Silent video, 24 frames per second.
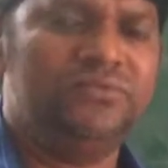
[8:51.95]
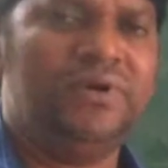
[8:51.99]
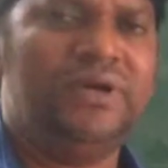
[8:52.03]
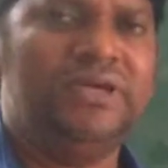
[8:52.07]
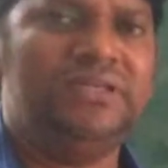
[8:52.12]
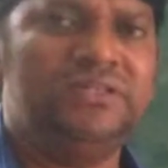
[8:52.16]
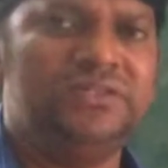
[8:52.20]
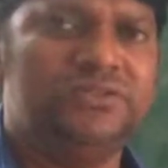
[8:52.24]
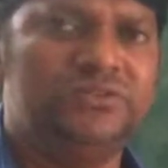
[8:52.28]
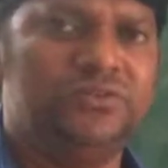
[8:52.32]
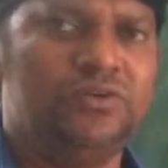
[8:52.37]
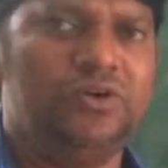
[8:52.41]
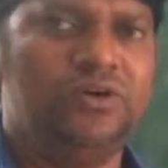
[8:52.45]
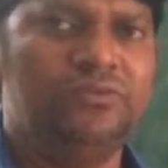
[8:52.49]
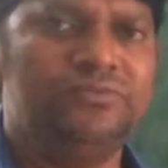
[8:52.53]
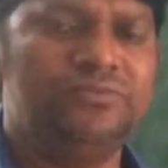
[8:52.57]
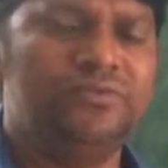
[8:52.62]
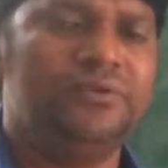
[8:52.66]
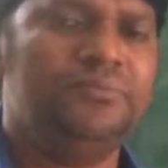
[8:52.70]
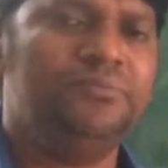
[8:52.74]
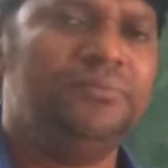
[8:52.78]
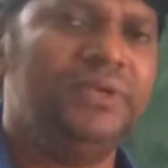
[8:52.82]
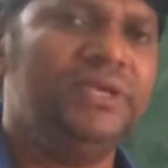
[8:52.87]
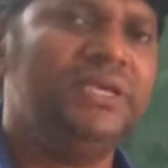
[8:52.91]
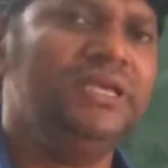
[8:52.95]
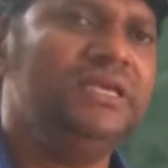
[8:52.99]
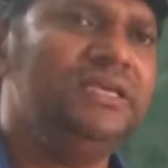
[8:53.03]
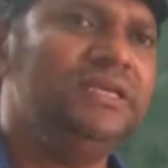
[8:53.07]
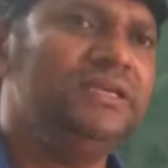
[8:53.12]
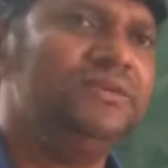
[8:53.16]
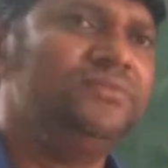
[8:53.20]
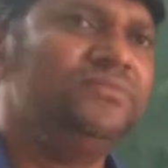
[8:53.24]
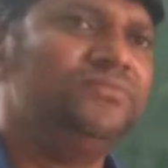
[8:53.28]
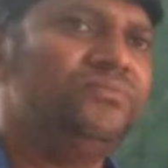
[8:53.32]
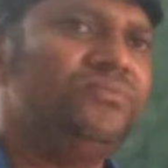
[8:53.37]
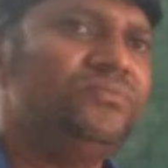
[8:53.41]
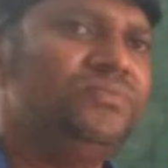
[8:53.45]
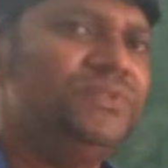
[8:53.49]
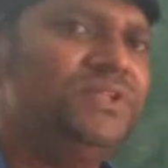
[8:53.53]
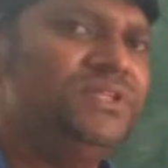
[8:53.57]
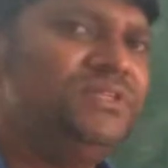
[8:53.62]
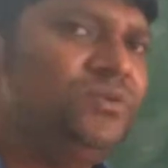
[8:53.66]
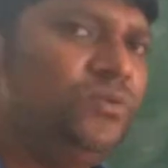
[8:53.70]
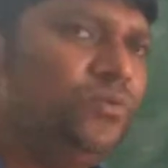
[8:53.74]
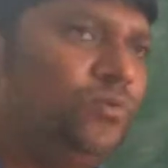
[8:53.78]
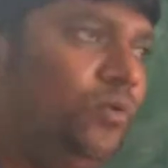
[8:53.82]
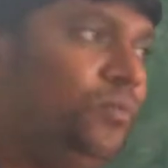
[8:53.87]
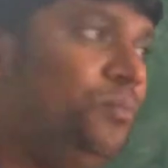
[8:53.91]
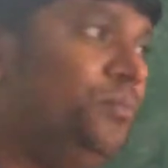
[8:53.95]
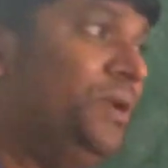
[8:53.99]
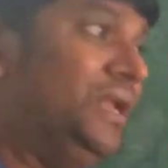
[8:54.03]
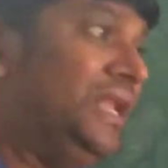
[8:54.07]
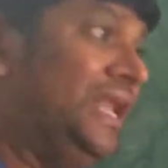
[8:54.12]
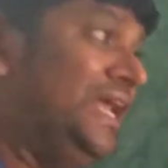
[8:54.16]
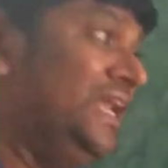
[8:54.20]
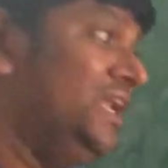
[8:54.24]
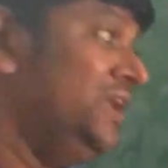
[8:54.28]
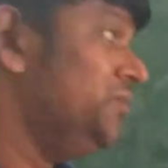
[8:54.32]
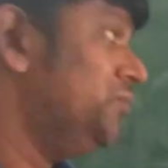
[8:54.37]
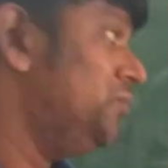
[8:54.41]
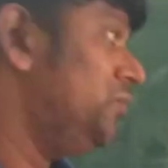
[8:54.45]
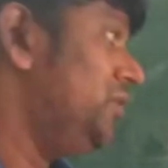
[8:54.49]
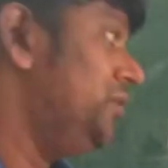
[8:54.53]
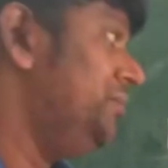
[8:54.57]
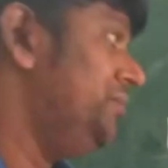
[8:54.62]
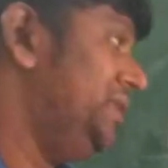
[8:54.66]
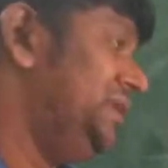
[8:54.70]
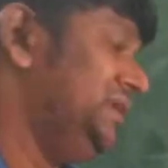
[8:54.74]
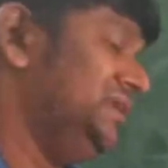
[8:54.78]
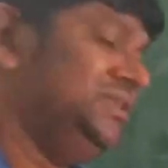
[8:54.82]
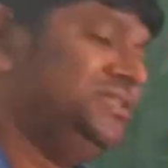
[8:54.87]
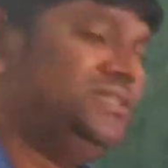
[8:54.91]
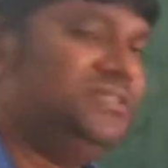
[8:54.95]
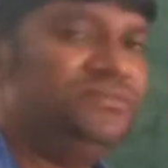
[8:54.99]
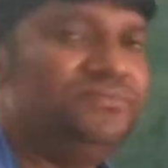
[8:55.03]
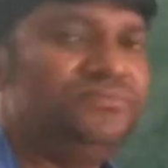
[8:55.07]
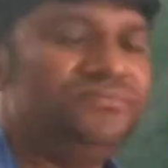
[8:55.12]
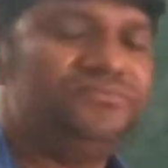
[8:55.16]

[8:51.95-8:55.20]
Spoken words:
find a job for me. This is open unemployment.